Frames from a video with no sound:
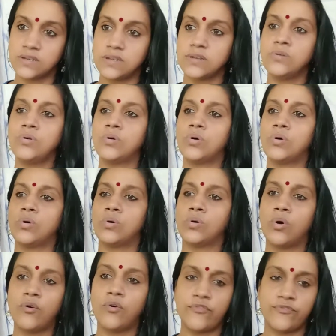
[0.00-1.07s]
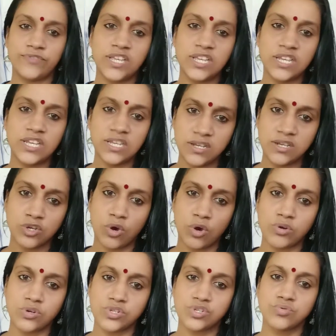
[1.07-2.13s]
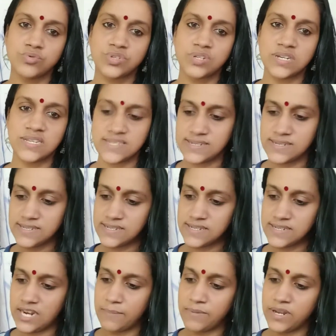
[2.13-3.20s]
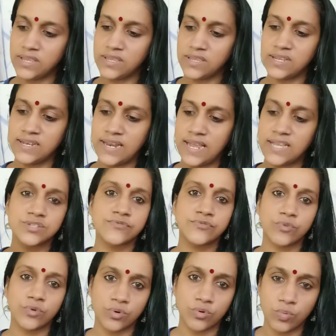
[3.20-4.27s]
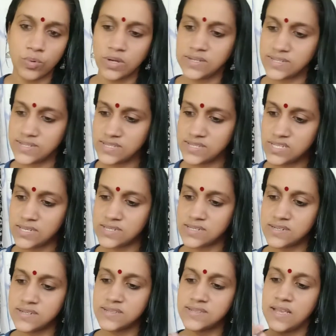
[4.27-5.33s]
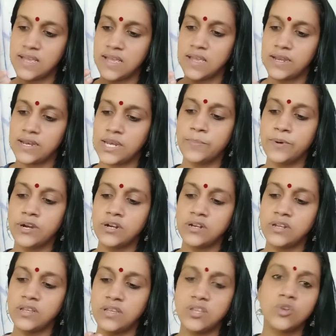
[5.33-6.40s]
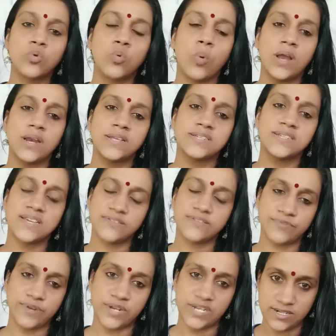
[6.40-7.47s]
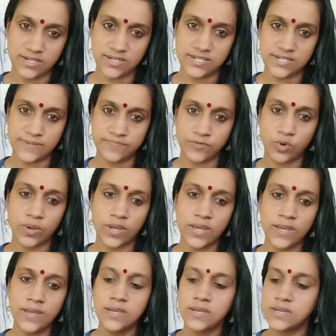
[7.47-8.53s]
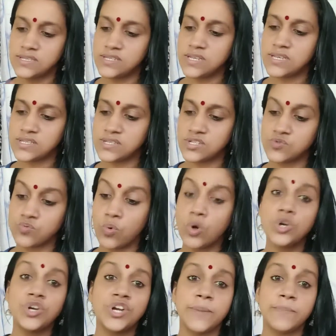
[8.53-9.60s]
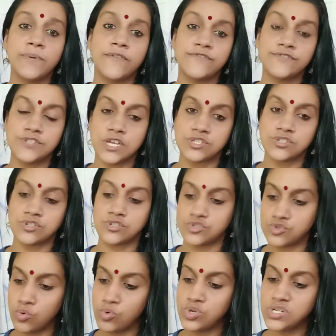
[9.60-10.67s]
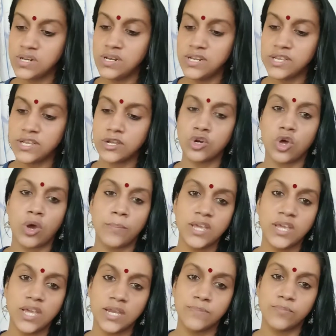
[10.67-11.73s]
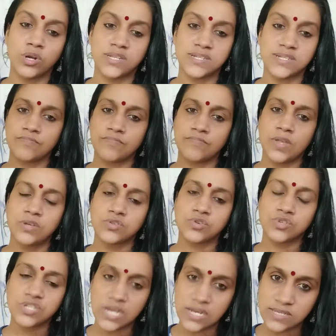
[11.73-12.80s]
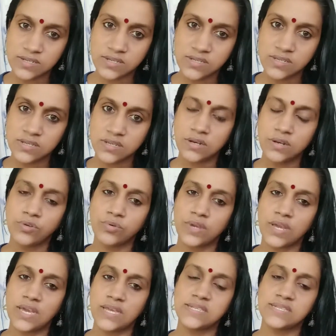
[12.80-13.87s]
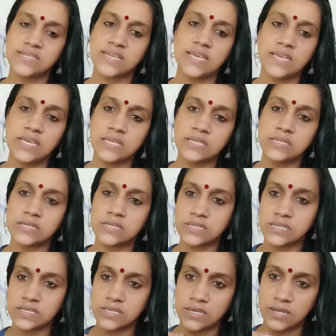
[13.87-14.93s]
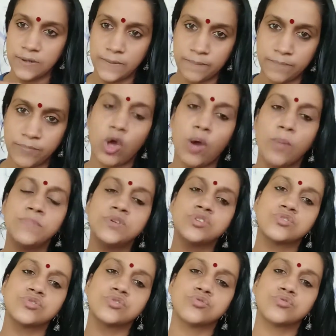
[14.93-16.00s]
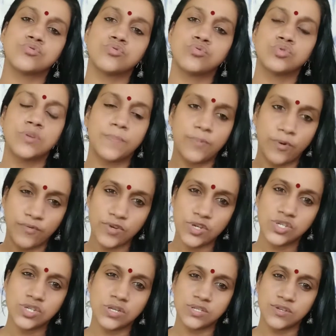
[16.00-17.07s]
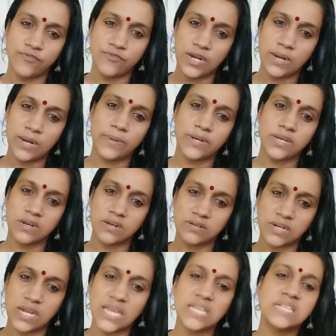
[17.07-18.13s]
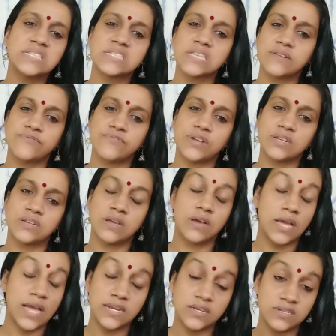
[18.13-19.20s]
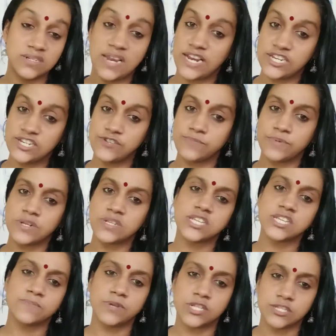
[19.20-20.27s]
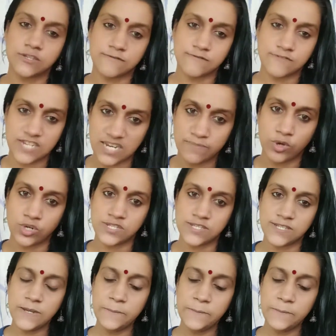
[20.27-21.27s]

of the Indian constitution is described in the next 4 words: justice, liberty, equality, and fraternity. Okay, justice, what type of justice? Social, economic, and political. Justice, you can say it is promised through the provisions of fundamental rights and directive principles of state policy.